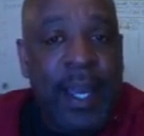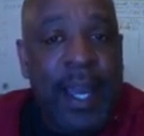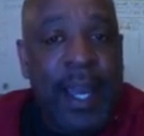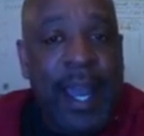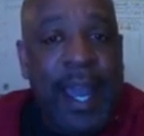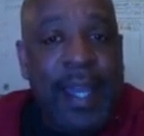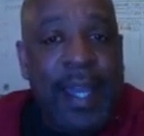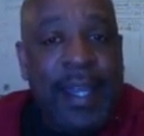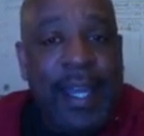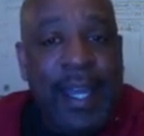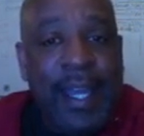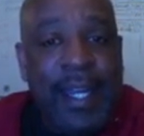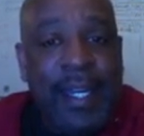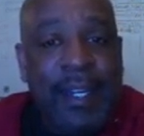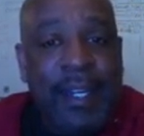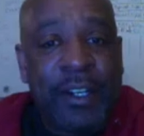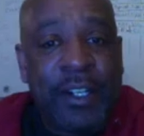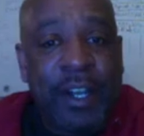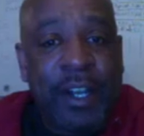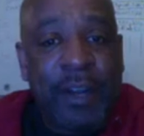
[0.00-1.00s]
And then
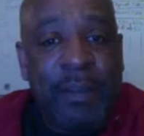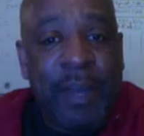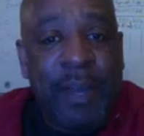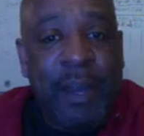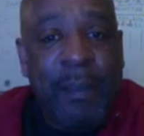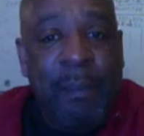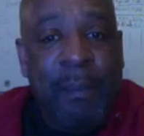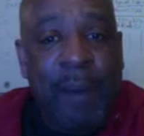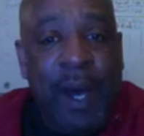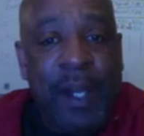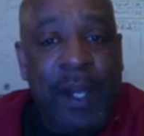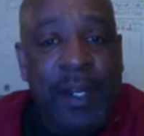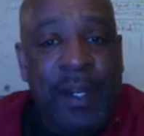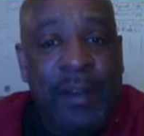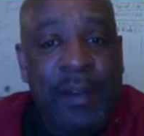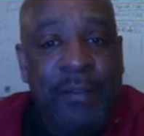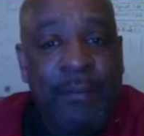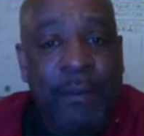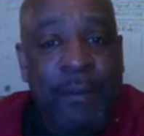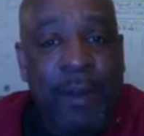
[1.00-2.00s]
there's going to be a
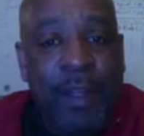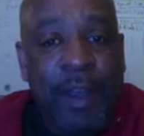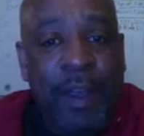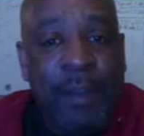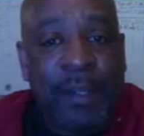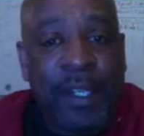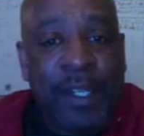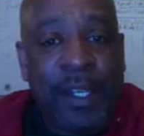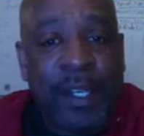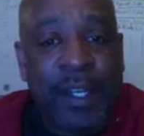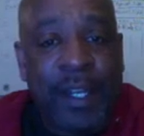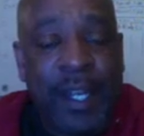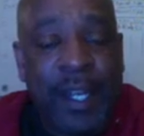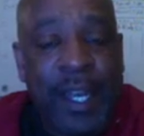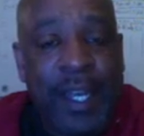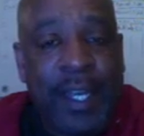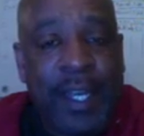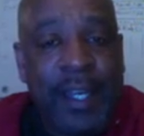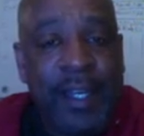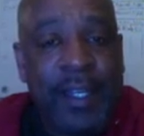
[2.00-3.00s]
button for them to
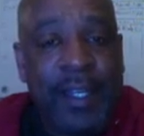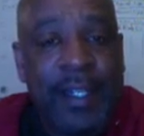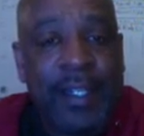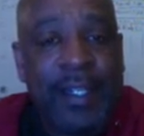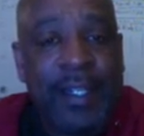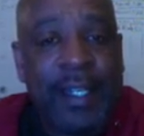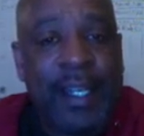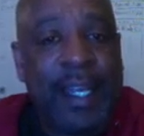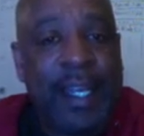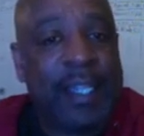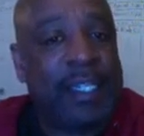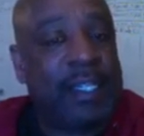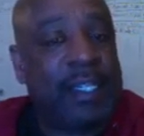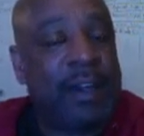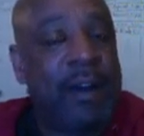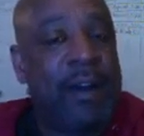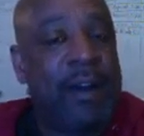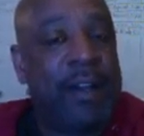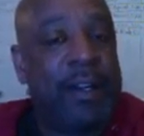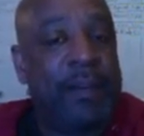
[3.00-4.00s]
click to get
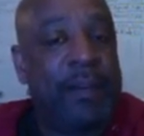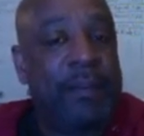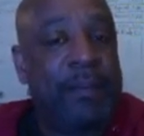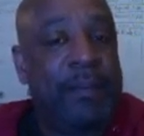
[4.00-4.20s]
started.